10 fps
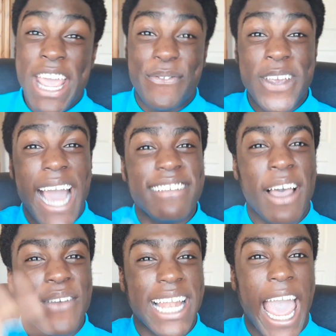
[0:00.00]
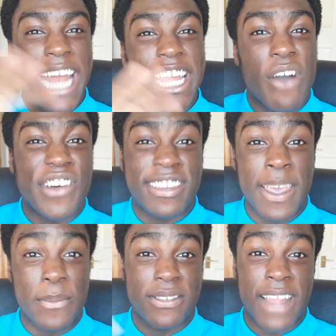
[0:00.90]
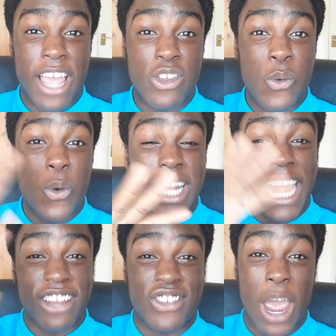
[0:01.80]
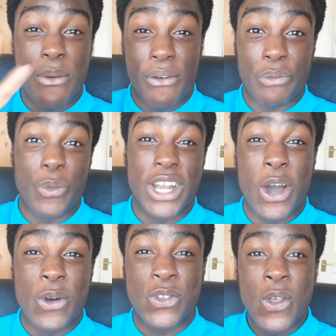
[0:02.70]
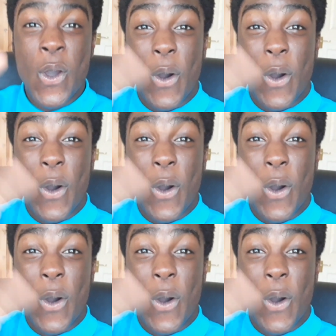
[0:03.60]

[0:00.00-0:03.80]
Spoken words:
If you guys have like any other tips that you wanna like share with everyone else